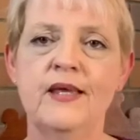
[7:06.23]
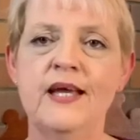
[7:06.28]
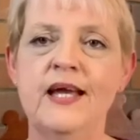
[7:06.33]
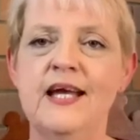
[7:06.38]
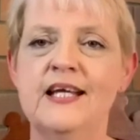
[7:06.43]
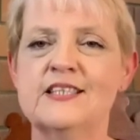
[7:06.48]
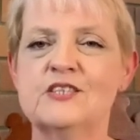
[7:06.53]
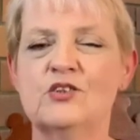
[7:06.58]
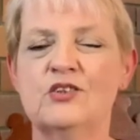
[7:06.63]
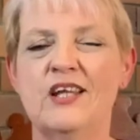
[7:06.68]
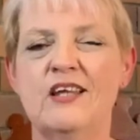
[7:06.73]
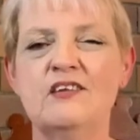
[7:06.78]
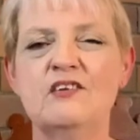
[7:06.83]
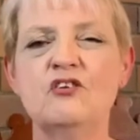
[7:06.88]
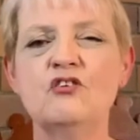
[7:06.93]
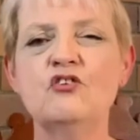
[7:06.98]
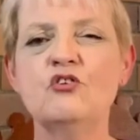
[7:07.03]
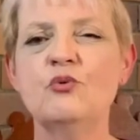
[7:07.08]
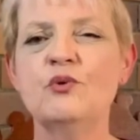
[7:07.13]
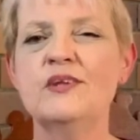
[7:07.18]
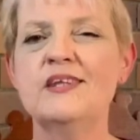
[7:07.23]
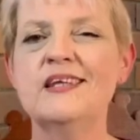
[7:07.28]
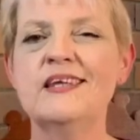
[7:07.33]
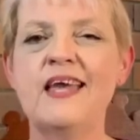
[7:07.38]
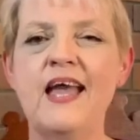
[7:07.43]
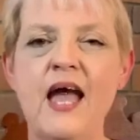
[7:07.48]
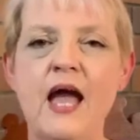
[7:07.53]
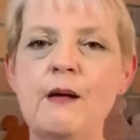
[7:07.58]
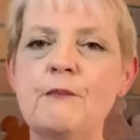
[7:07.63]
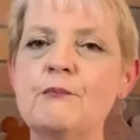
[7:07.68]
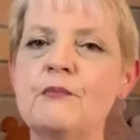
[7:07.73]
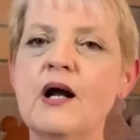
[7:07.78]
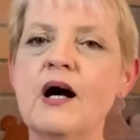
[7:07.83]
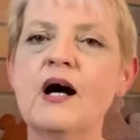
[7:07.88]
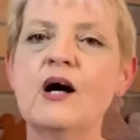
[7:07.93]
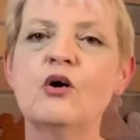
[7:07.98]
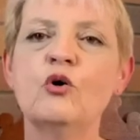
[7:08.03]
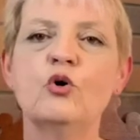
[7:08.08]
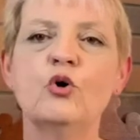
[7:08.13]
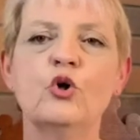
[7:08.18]
It's got nothing to do with the camera
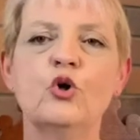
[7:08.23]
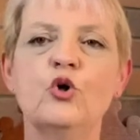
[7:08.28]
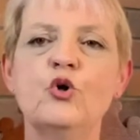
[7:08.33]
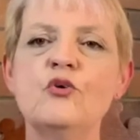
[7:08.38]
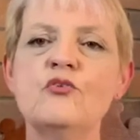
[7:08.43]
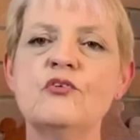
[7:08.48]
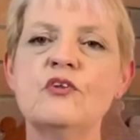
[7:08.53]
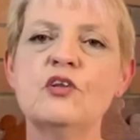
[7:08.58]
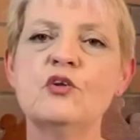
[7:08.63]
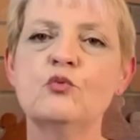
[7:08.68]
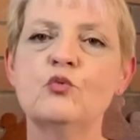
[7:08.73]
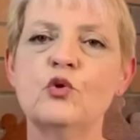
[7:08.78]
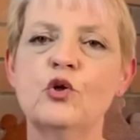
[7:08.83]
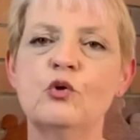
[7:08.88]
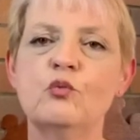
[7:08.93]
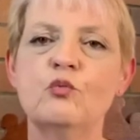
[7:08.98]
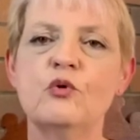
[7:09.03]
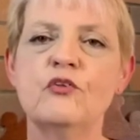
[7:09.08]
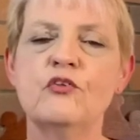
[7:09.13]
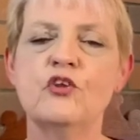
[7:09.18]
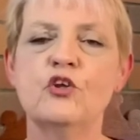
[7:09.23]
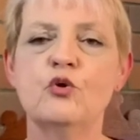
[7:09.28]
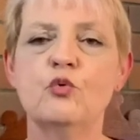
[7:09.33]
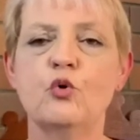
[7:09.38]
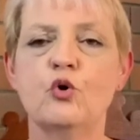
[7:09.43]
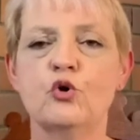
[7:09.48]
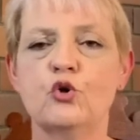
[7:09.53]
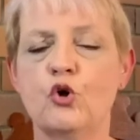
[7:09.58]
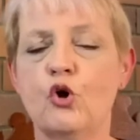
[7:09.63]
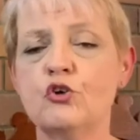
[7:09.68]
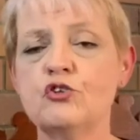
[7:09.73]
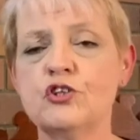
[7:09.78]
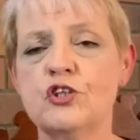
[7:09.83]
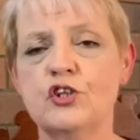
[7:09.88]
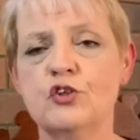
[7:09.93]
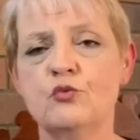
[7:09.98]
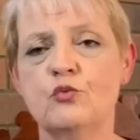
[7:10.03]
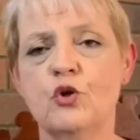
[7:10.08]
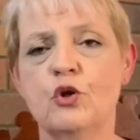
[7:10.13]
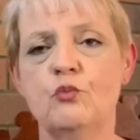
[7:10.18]
or who's in the room with you or not in
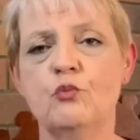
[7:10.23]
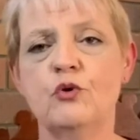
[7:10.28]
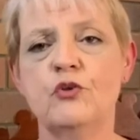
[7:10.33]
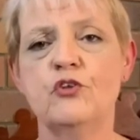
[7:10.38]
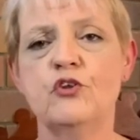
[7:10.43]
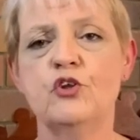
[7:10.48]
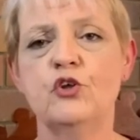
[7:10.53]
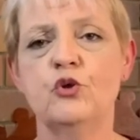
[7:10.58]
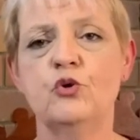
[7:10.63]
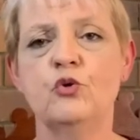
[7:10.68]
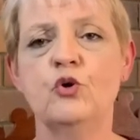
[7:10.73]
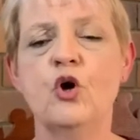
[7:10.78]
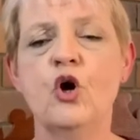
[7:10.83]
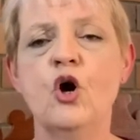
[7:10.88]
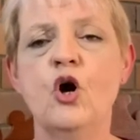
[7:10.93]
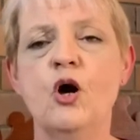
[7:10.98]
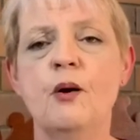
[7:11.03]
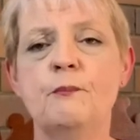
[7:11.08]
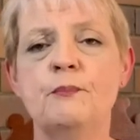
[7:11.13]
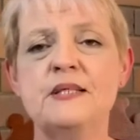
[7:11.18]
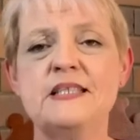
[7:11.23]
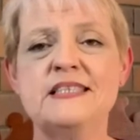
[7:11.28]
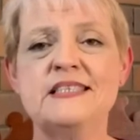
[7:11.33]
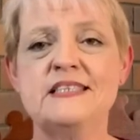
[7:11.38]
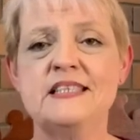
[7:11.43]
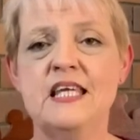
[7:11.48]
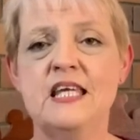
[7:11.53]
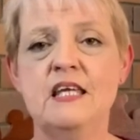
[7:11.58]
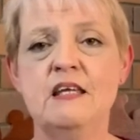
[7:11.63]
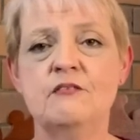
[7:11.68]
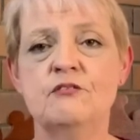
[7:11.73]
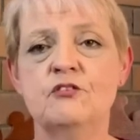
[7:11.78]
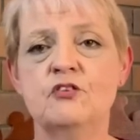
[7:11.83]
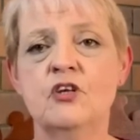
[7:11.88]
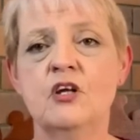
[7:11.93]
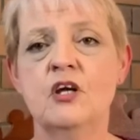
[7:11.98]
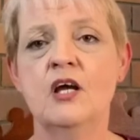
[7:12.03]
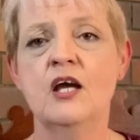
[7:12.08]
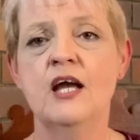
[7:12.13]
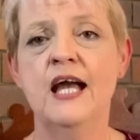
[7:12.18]
the room with you, perceived
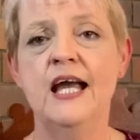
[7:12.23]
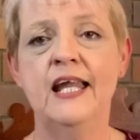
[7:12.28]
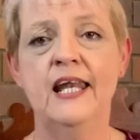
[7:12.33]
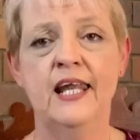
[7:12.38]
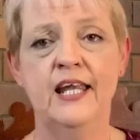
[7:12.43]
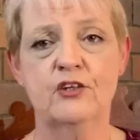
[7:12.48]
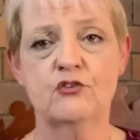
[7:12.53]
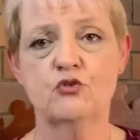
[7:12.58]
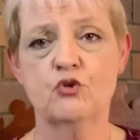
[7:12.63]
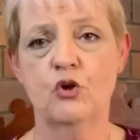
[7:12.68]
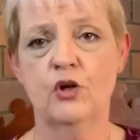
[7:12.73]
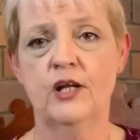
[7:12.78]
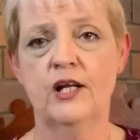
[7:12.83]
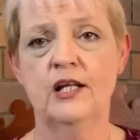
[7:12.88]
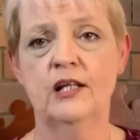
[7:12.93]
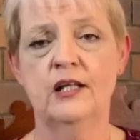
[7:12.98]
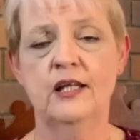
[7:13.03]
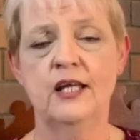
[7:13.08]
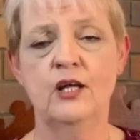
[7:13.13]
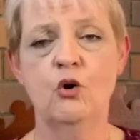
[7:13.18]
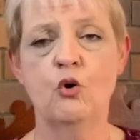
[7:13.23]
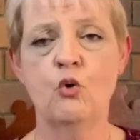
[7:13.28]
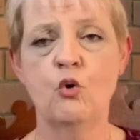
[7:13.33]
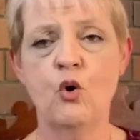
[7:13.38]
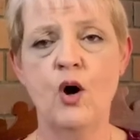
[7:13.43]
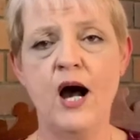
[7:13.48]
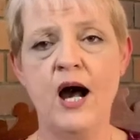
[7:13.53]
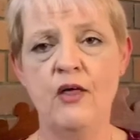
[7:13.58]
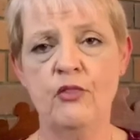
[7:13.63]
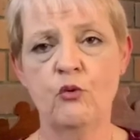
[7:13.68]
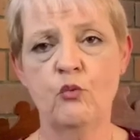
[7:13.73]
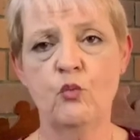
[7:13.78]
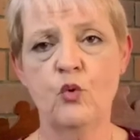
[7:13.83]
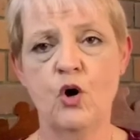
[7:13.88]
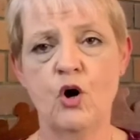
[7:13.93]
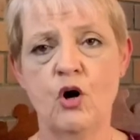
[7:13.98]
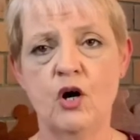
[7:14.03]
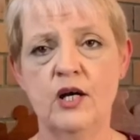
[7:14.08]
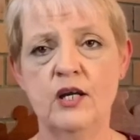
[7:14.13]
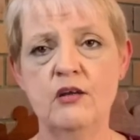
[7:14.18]
electronically or
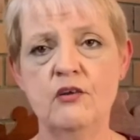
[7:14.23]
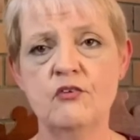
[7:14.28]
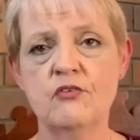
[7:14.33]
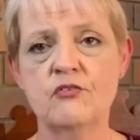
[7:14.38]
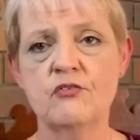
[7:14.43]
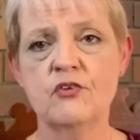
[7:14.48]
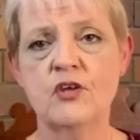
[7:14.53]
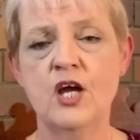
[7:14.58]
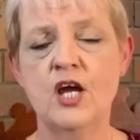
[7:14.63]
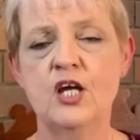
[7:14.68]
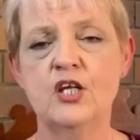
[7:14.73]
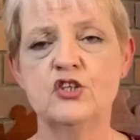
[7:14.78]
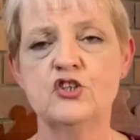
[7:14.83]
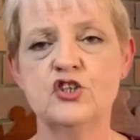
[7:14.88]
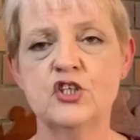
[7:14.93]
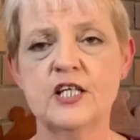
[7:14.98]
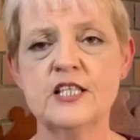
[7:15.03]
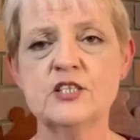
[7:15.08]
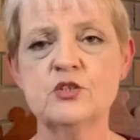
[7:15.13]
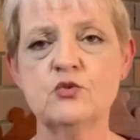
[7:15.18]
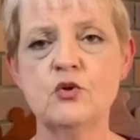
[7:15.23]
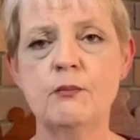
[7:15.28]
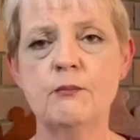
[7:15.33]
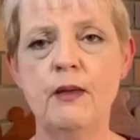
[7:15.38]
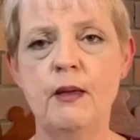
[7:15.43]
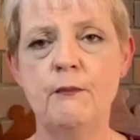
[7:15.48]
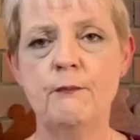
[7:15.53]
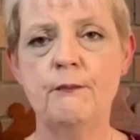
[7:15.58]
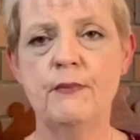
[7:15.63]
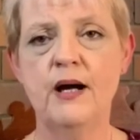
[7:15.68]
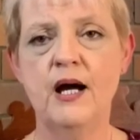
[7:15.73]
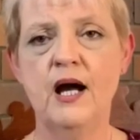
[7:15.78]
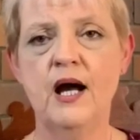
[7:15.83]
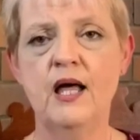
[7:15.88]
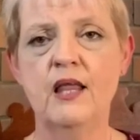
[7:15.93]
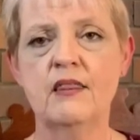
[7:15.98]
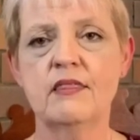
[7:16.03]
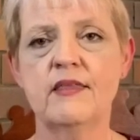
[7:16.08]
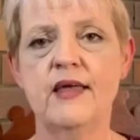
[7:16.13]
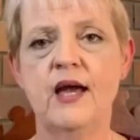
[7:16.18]
otherwise. Just remember
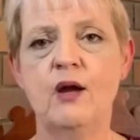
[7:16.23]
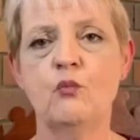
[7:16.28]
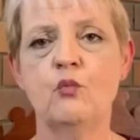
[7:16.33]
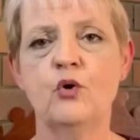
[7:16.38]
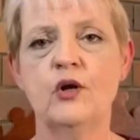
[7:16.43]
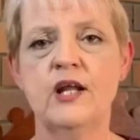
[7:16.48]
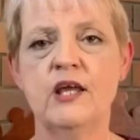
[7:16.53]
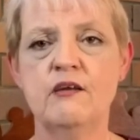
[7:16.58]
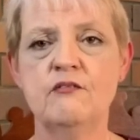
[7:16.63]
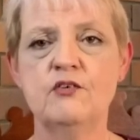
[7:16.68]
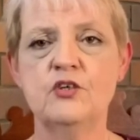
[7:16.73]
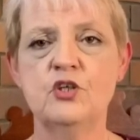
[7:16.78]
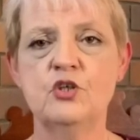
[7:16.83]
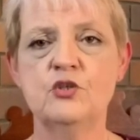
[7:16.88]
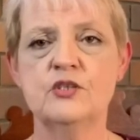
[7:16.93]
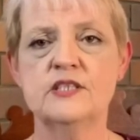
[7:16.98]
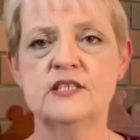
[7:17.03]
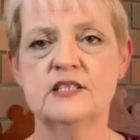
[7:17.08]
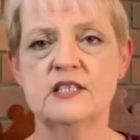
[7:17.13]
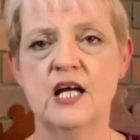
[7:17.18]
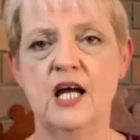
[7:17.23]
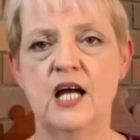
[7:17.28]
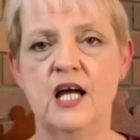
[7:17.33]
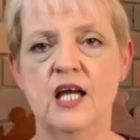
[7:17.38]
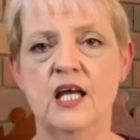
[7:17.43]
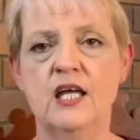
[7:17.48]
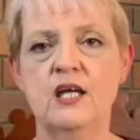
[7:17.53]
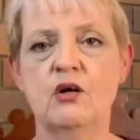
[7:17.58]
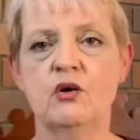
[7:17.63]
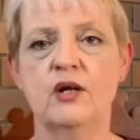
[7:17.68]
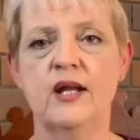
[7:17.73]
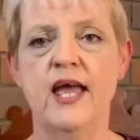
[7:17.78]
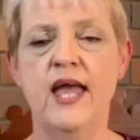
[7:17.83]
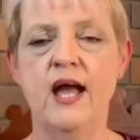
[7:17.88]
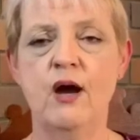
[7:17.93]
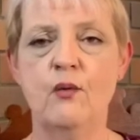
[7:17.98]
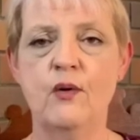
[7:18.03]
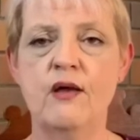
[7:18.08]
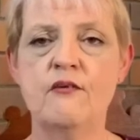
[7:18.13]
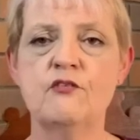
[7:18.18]
that whatever you say on
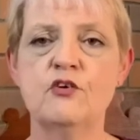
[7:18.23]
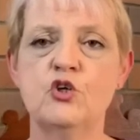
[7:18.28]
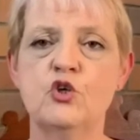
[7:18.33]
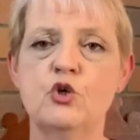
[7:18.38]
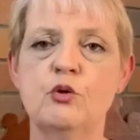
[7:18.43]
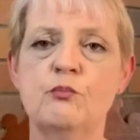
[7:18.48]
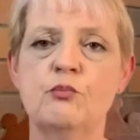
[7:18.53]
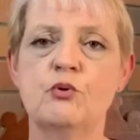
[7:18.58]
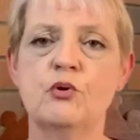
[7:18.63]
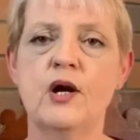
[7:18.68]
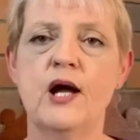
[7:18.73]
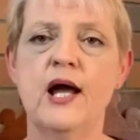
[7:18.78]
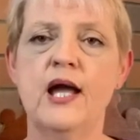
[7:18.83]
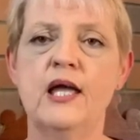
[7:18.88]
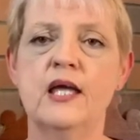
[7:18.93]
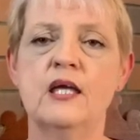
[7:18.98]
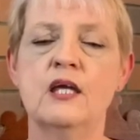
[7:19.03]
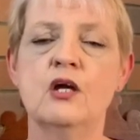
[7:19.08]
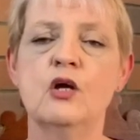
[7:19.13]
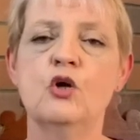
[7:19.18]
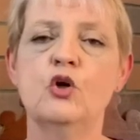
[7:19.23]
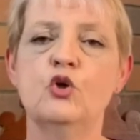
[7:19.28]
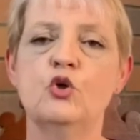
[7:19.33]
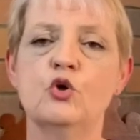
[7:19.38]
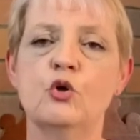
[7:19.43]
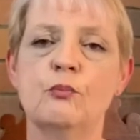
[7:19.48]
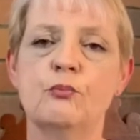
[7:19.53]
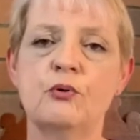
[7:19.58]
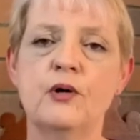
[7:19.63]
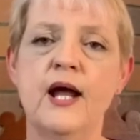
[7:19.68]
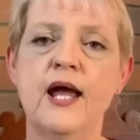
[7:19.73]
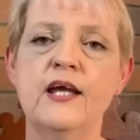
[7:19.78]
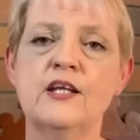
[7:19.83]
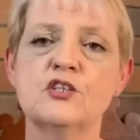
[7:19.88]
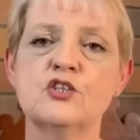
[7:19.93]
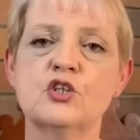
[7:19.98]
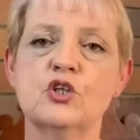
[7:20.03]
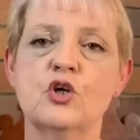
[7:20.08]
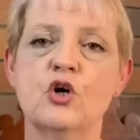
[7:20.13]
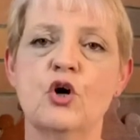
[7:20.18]
however you pray, you're praying
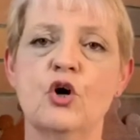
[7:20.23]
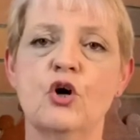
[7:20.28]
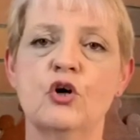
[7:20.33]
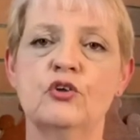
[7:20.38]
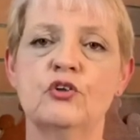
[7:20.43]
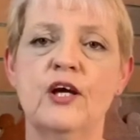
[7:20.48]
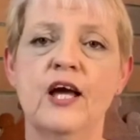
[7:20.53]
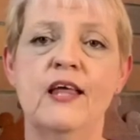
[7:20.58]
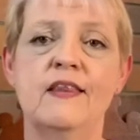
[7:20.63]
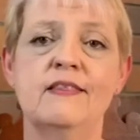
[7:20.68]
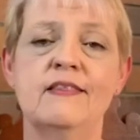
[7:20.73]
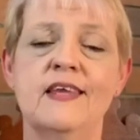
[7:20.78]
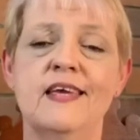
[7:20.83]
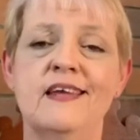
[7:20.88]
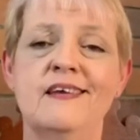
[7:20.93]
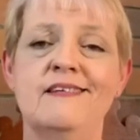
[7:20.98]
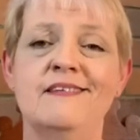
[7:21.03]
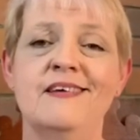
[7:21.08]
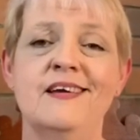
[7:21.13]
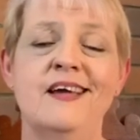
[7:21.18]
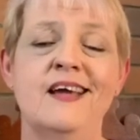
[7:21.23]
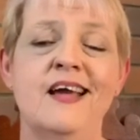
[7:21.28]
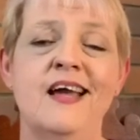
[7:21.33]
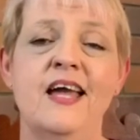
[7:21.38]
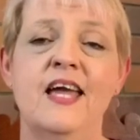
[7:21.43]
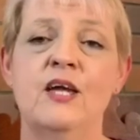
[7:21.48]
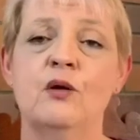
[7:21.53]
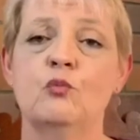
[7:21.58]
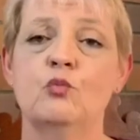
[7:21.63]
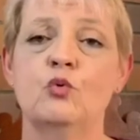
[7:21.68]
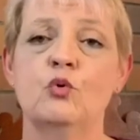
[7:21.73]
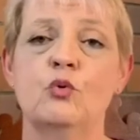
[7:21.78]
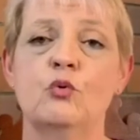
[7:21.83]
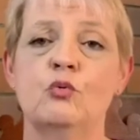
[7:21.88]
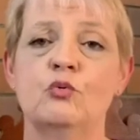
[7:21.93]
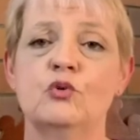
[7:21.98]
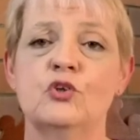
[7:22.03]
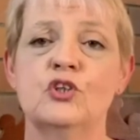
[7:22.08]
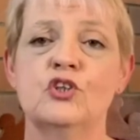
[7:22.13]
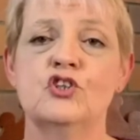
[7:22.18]
to God, and then it will
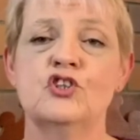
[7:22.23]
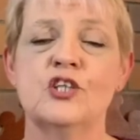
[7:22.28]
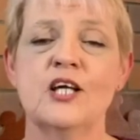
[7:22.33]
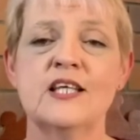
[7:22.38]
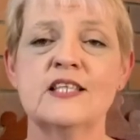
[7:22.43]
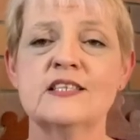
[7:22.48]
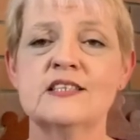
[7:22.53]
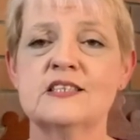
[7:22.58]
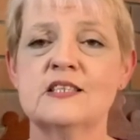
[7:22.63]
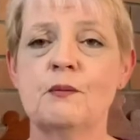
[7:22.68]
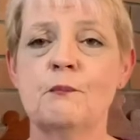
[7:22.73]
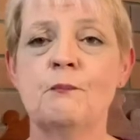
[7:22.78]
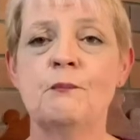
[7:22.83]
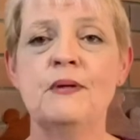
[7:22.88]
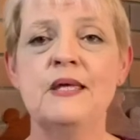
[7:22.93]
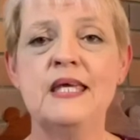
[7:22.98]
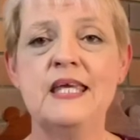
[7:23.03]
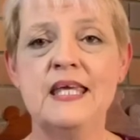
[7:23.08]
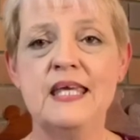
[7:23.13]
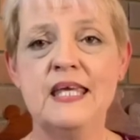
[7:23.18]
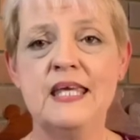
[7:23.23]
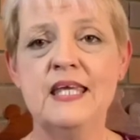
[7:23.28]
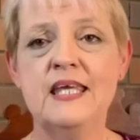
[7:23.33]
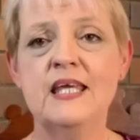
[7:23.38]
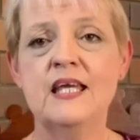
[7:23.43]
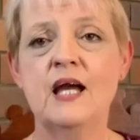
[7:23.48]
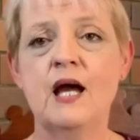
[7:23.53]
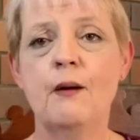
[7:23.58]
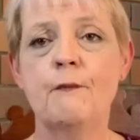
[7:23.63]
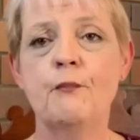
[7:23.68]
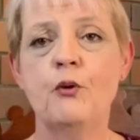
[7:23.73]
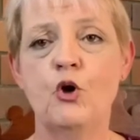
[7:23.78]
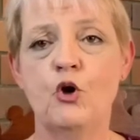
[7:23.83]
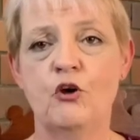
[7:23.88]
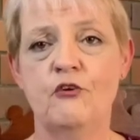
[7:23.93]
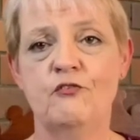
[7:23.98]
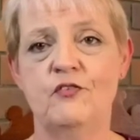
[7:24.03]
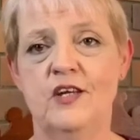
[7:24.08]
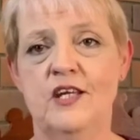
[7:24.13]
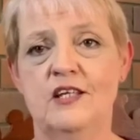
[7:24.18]
just be
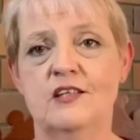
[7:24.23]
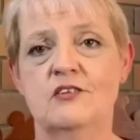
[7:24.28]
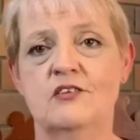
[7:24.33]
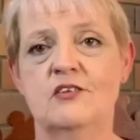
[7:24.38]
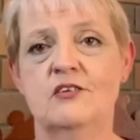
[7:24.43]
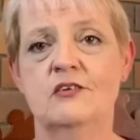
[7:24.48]
perfect,